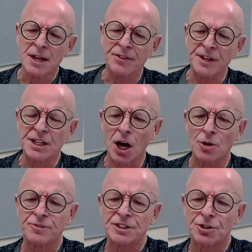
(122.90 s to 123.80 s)
the
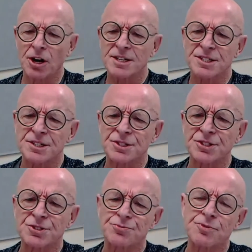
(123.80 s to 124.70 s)
COVID crisis
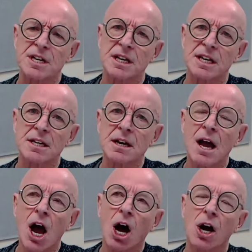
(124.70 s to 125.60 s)
has really
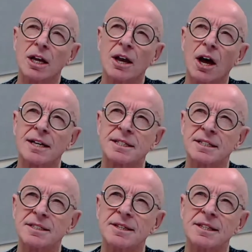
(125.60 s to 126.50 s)

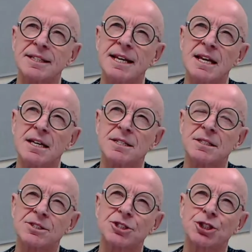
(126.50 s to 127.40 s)
highlighted the need
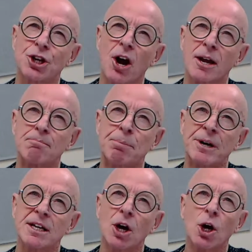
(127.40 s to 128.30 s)
to try and
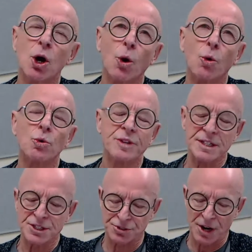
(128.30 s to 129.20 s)
bring all
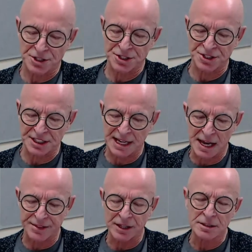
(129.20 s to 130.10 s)
these structures
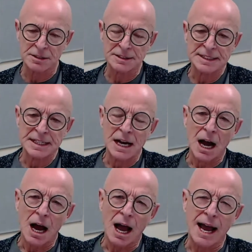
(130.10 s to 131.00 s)
together.
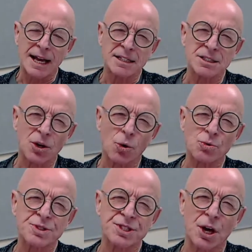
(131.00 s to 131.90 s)
And
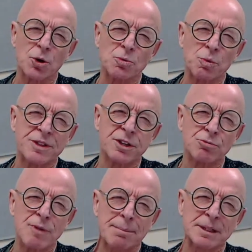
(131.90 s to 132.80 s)
also with the
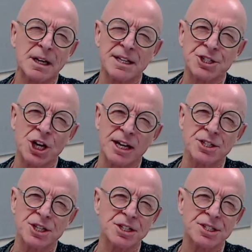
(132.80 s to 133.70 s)
rapidly
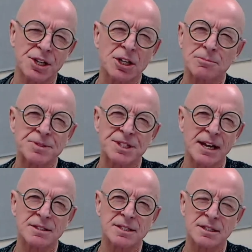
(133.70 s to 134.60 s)
changing
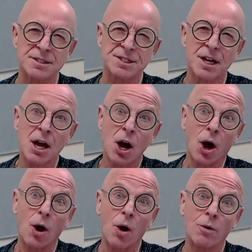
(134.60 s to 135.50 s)
circumstances
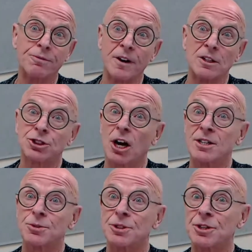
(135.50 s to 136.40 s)
of uh, trying
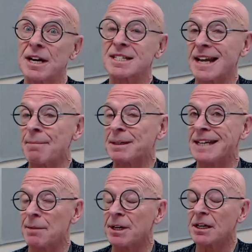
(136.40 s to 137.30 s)
to address an
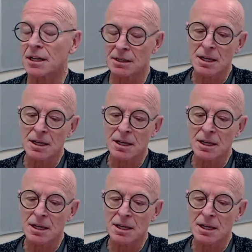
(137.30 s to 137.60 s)
epidemic,